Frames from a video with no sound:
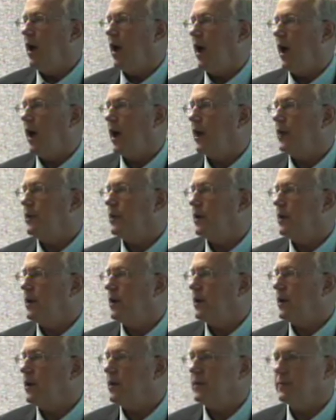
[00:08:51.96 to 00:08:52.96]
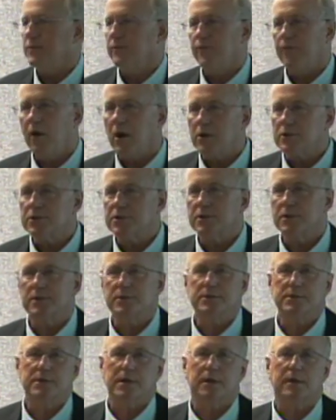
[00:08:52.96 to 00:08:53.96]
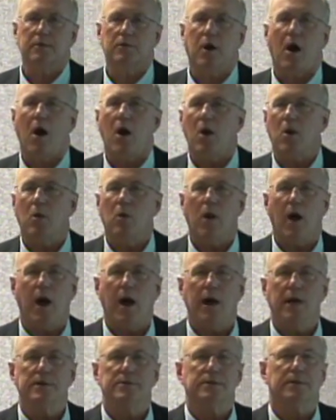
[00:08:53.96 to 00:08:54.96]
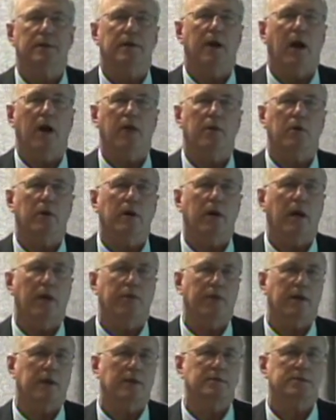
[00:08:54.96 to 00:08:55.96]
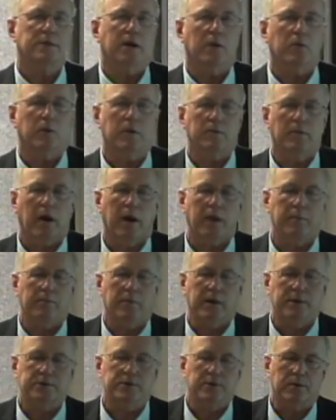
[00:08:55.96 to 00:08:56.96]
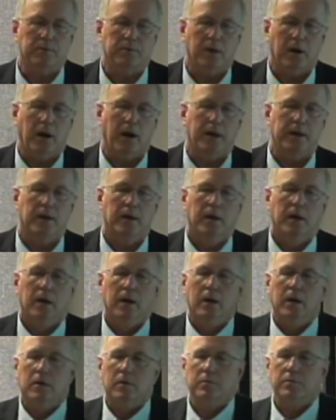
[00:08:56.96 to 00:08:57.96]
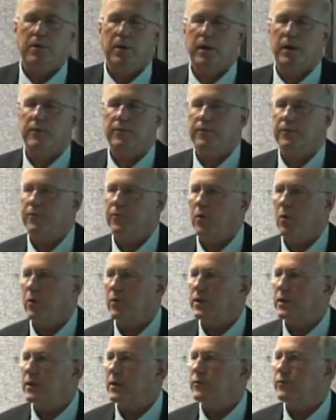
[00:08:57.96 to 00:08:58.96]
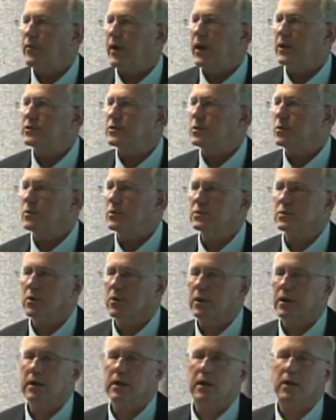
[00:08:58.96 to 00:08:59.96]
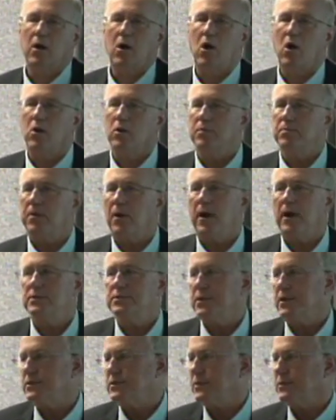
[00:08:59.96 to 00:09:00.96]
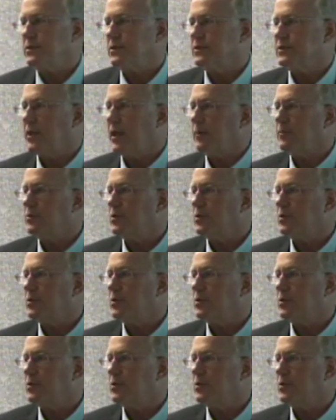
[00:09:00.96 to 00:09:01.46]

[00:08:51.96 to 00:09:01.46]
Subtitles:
and functions and ROIs and other things that we might measure it by. But for the investor who's looking at all the projects at the same